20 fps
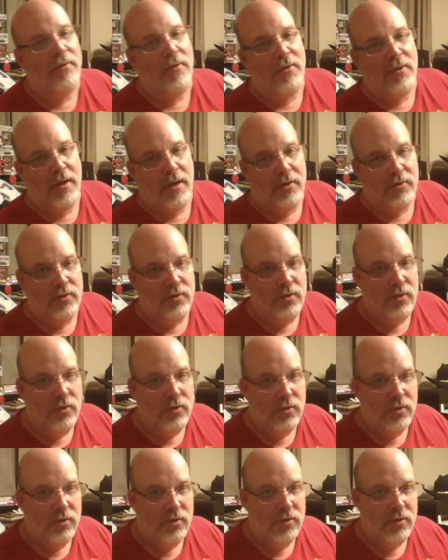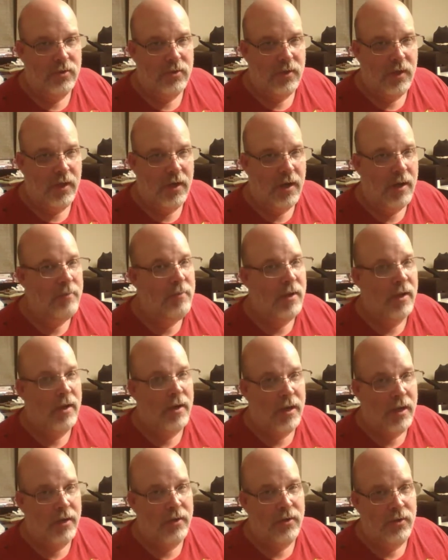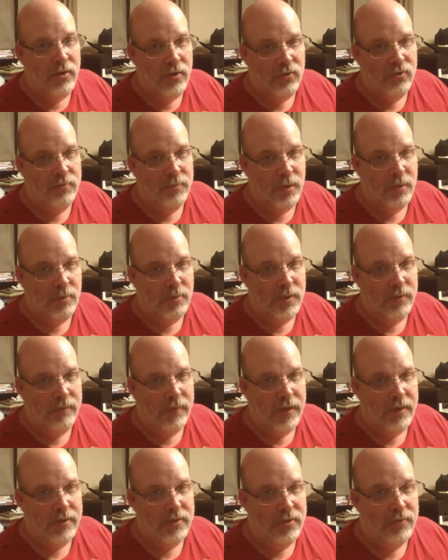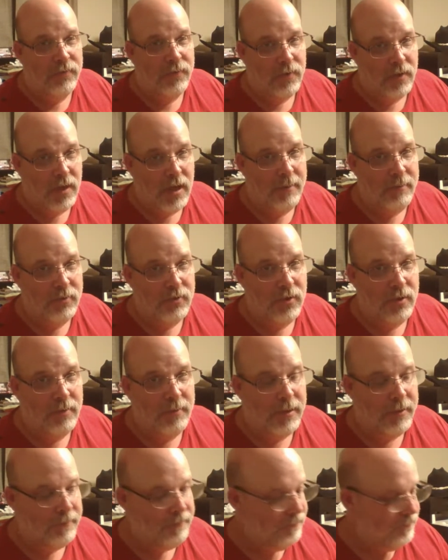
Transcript: 1,000 users, and I'm not allowed to use mobile devices for live streaming.